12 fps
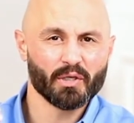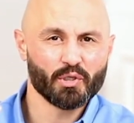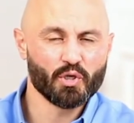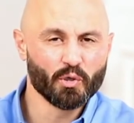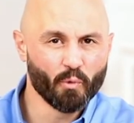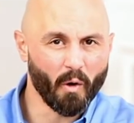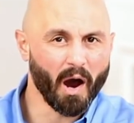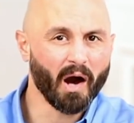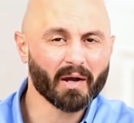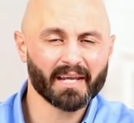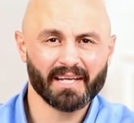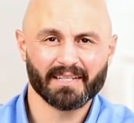You
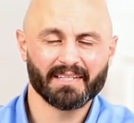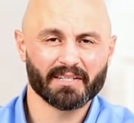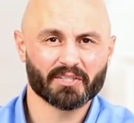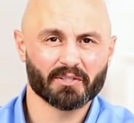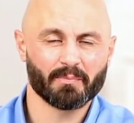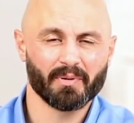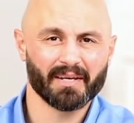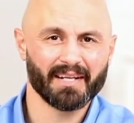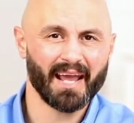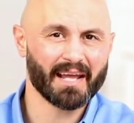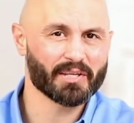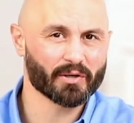walk in discipline,
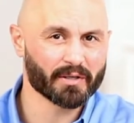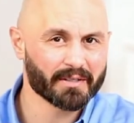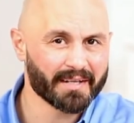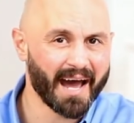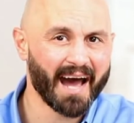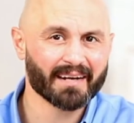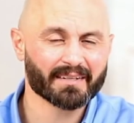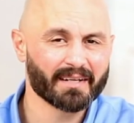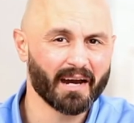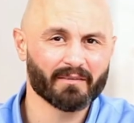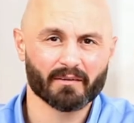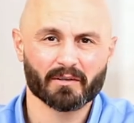and you're not
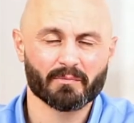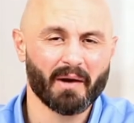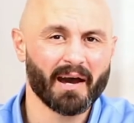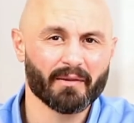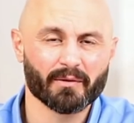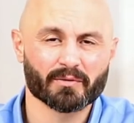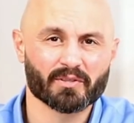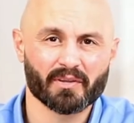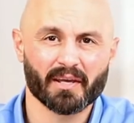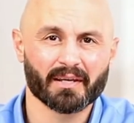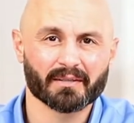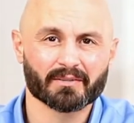governed by those
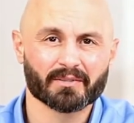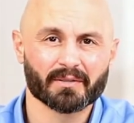things.